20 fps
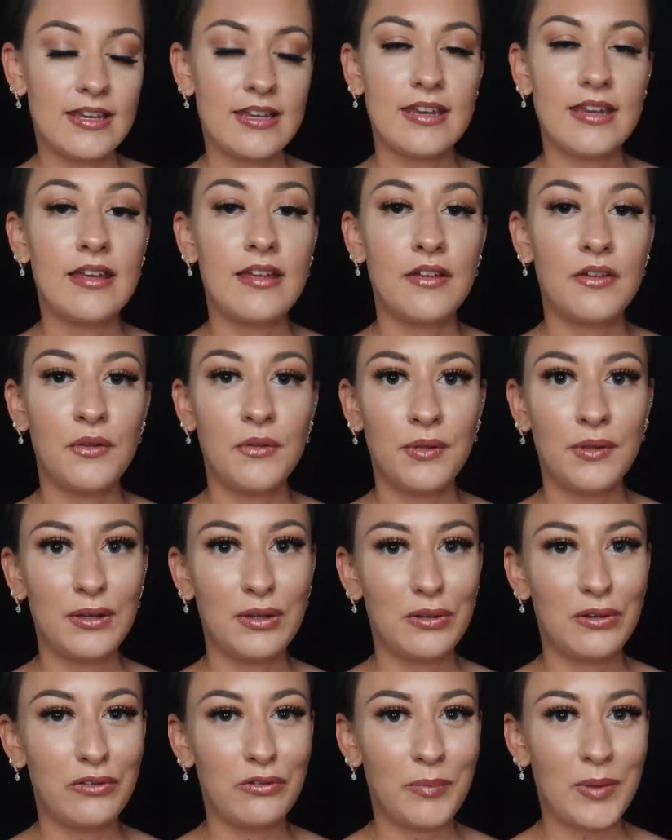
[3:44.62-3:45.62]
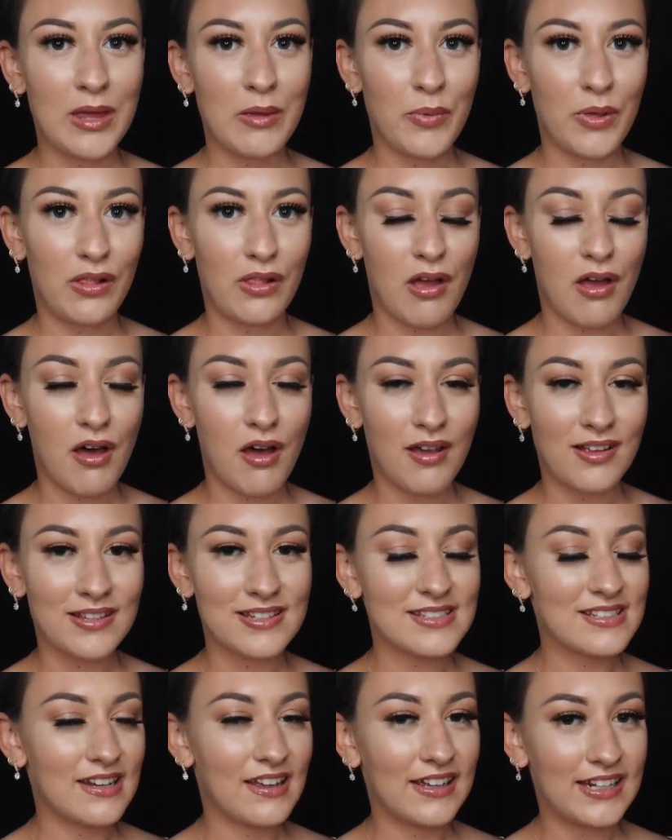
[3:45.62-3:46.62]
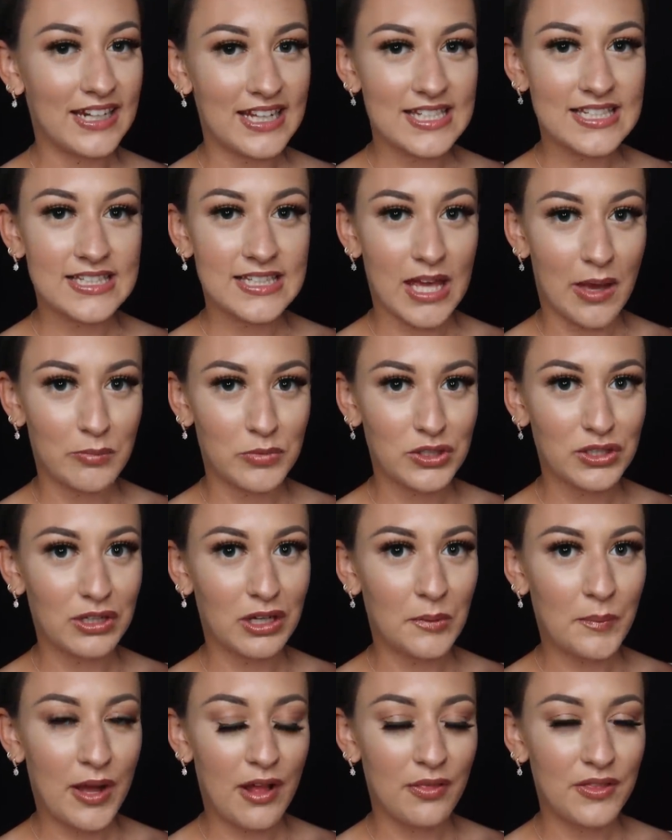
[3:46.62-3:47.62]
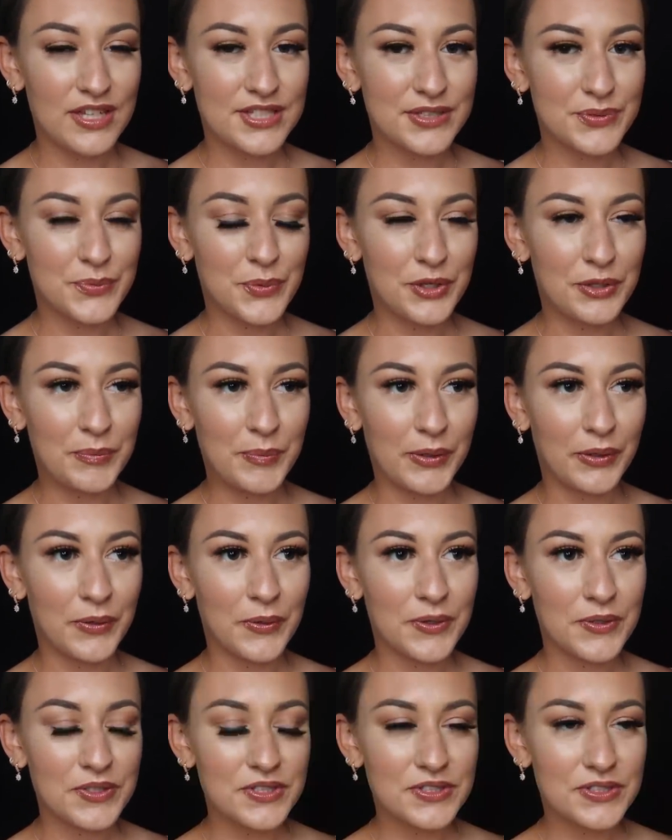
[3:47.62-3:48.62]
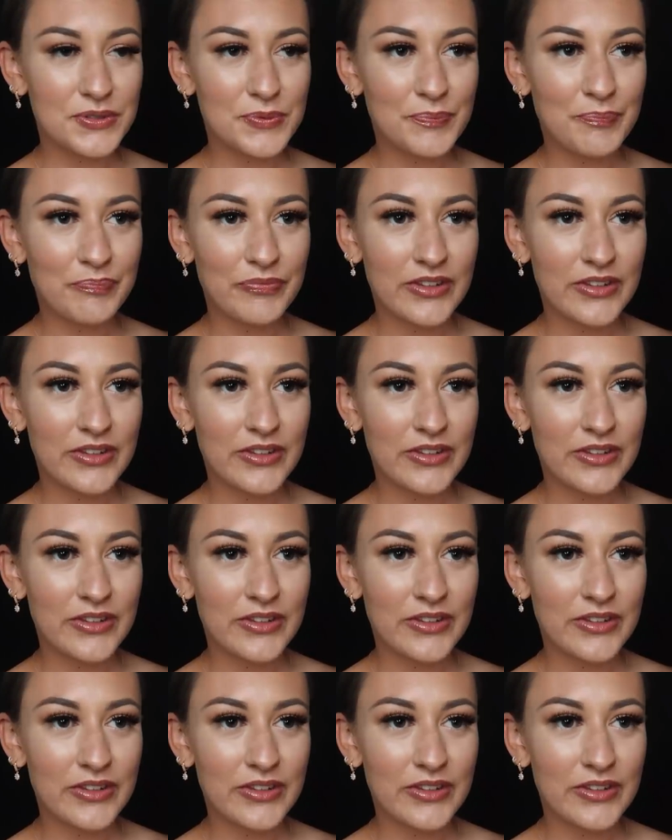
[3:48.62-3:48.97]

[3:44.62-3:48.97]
Now, a lot of people are slightly sceptical about this one because